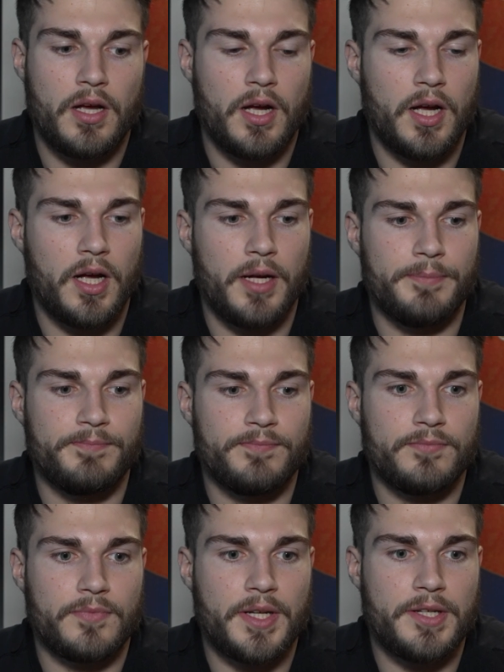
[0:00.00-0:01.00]

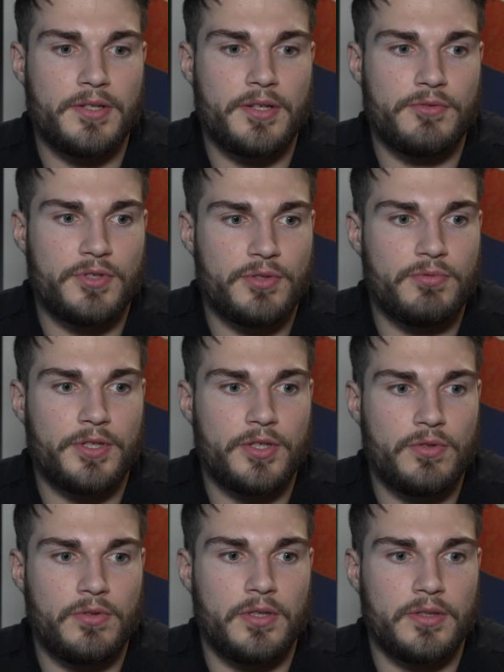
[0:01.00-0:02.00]
And it was just really
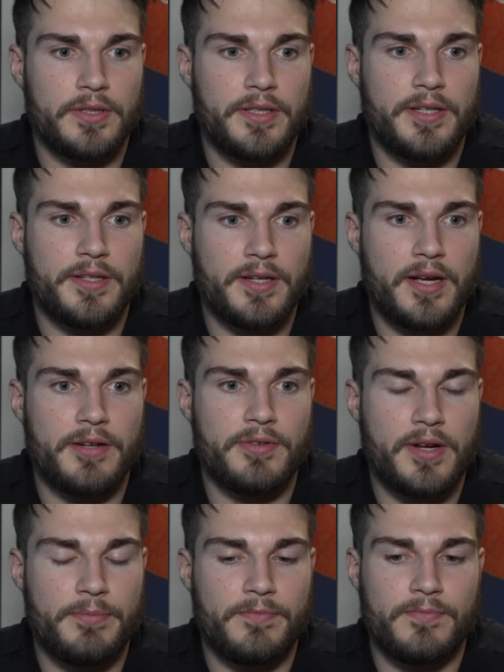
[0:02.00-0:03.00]
cool. And
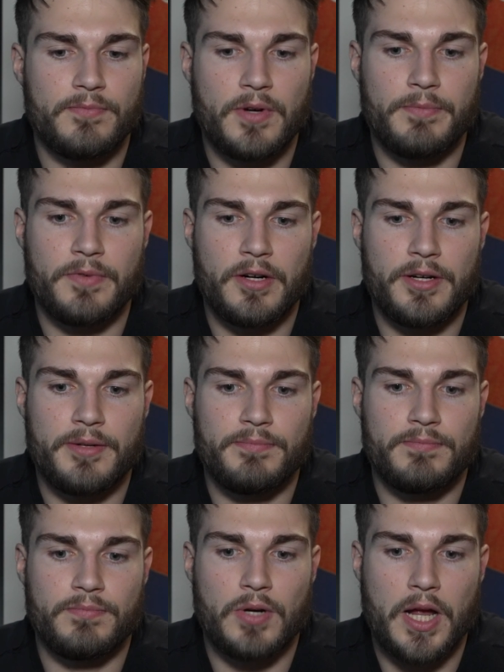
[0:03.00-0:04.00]
I'm very
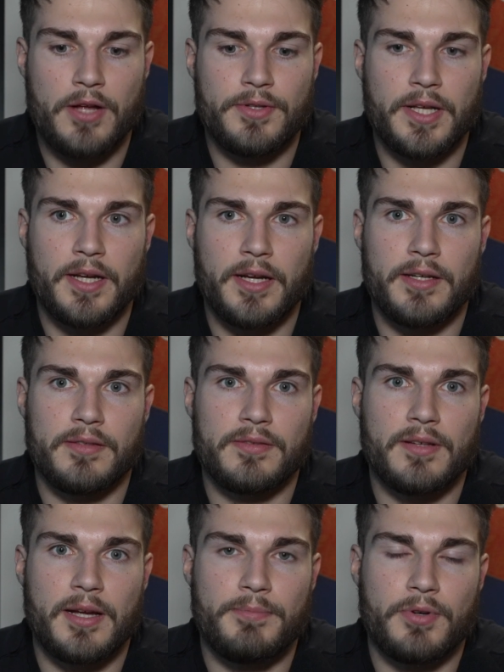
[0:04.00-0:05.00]
proud that
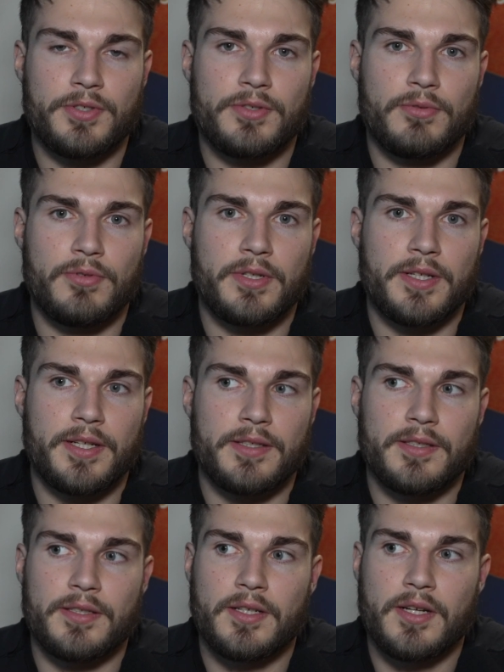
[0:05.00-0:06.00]
I pushed through it.
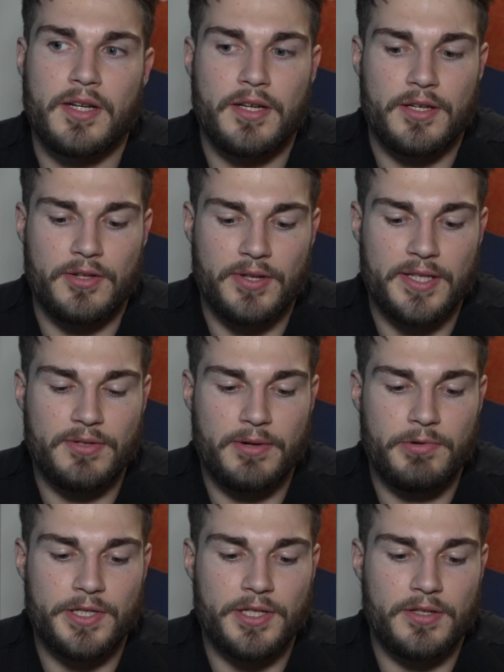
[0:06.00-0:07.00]
And, you know, that's why
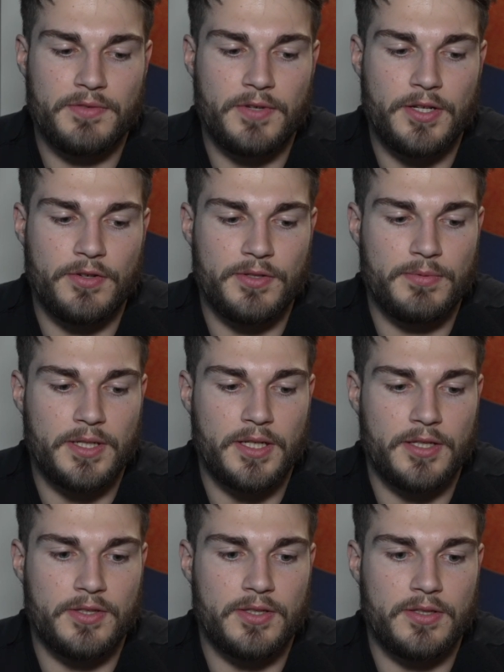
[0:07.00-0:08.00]
I want to share this video, is
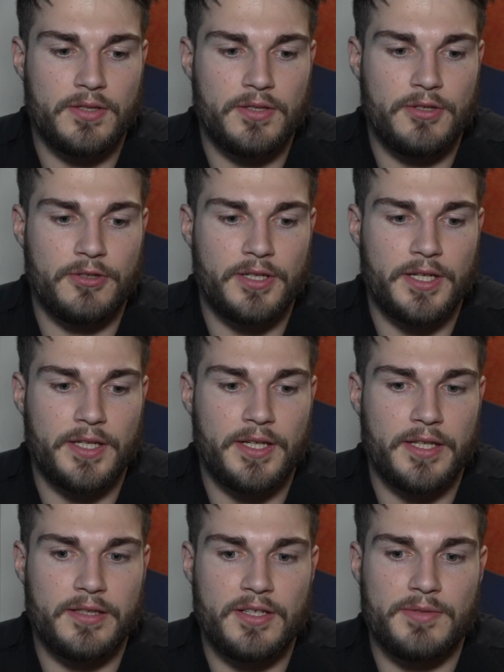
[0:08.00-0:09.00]
because you're going to
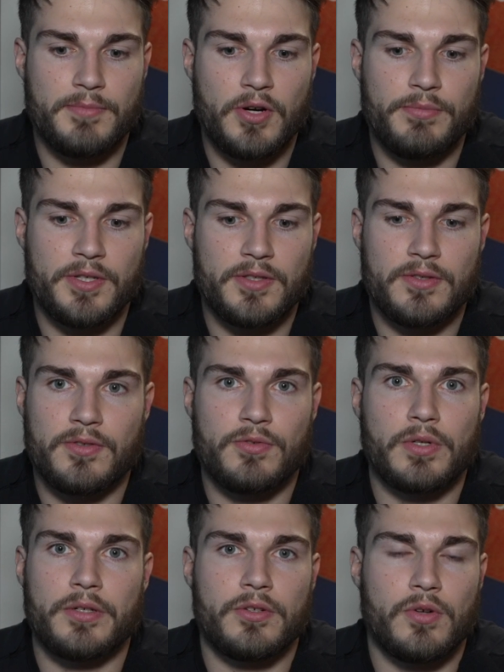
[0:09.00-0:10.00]
get these moments
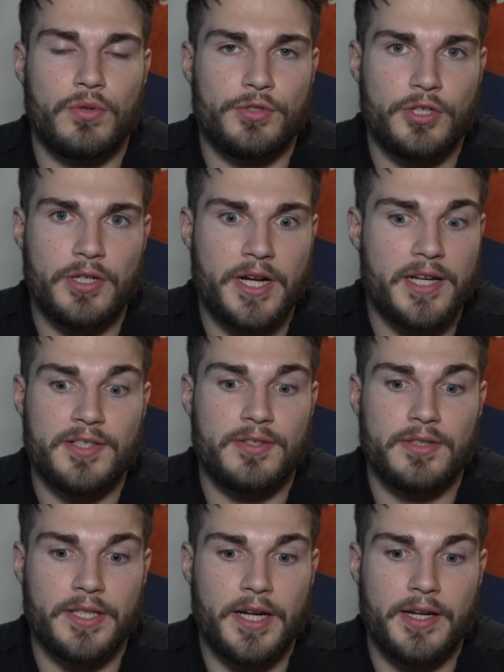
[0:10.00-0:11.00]
throughout your whole journey. I
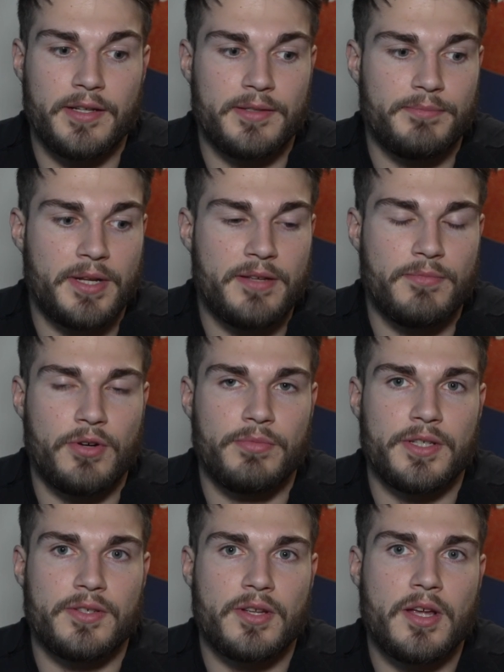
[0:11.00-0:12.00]
still get it, many
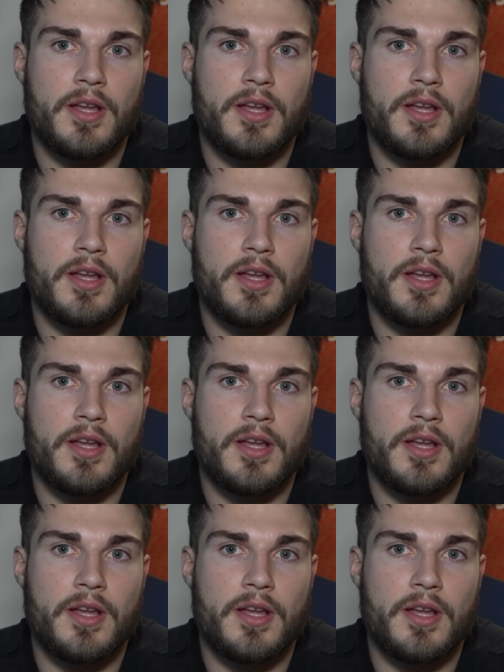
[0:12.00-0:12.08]
moments.